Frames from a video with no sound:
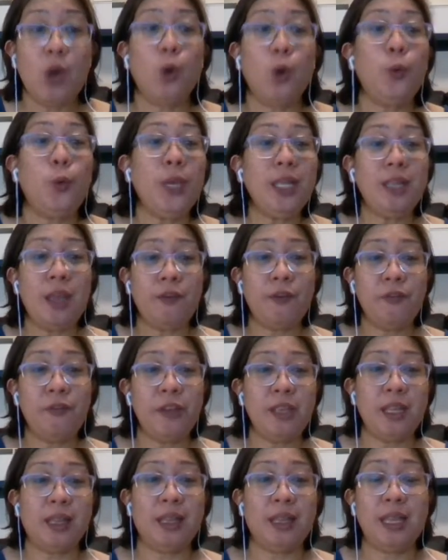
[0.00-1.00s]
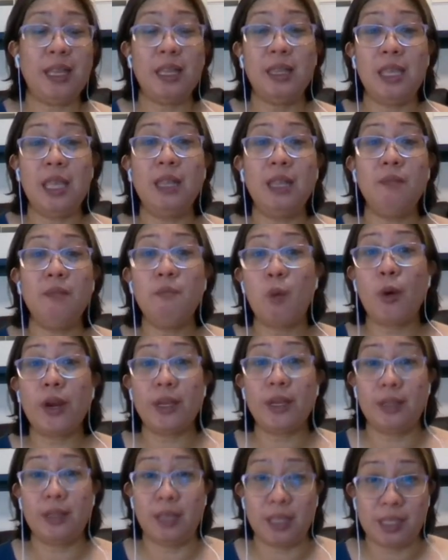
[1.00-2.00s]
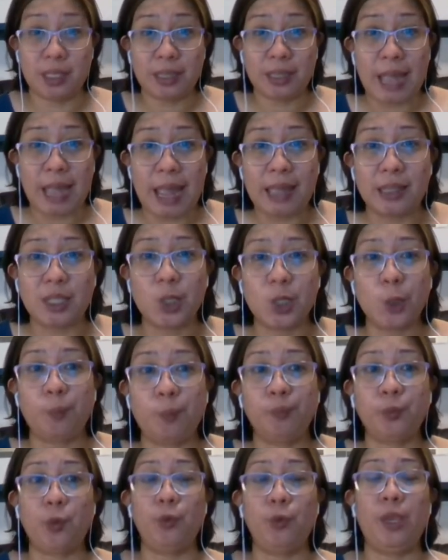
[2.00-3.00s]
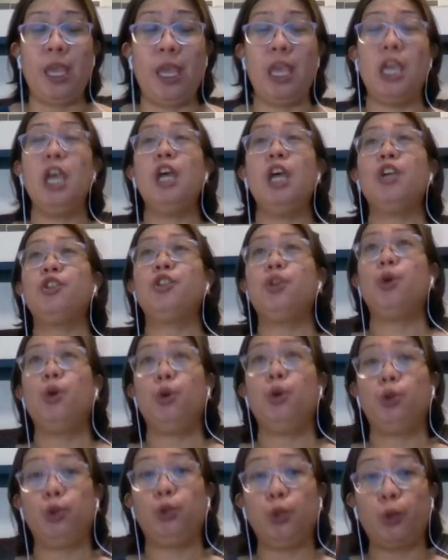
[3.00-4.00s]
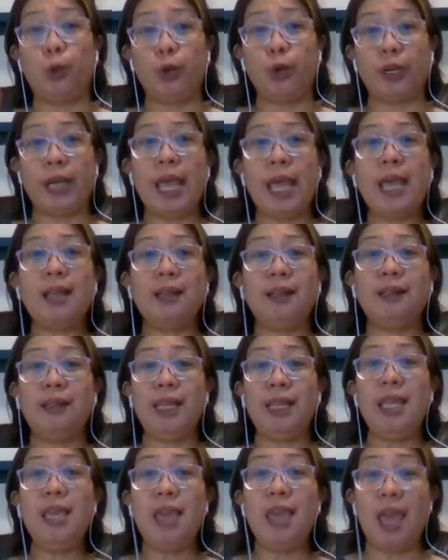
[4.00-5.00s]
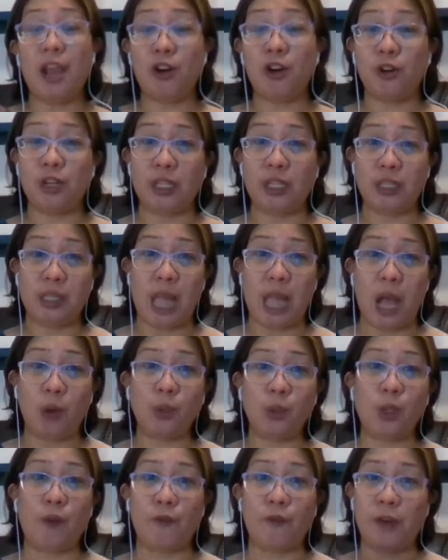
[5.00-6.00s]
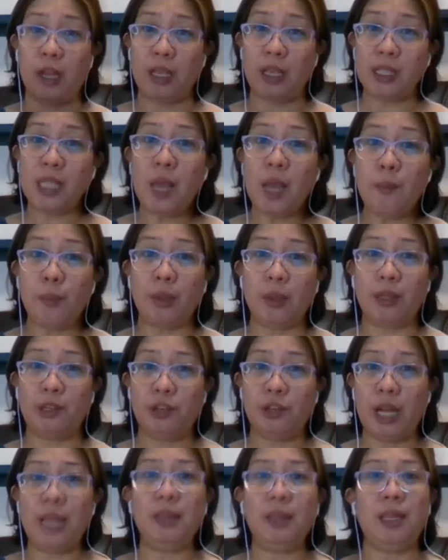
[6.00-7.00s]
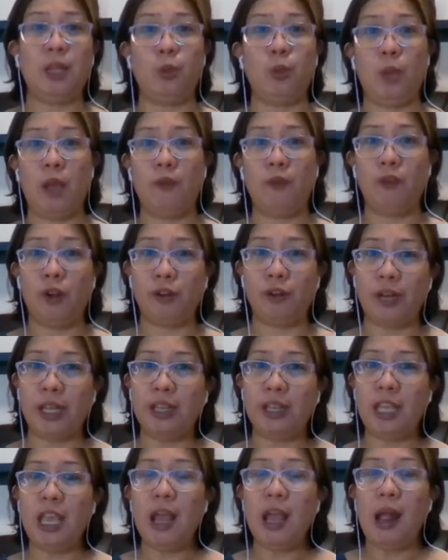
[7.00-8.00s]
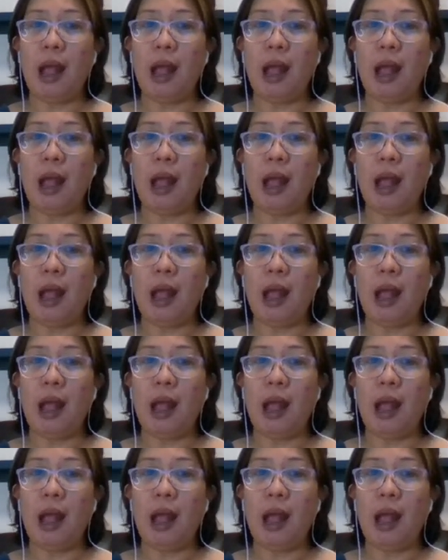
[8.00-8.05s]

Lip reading: we definitely need more distance. Okay, so to correct T errors now, so for example, granted we have already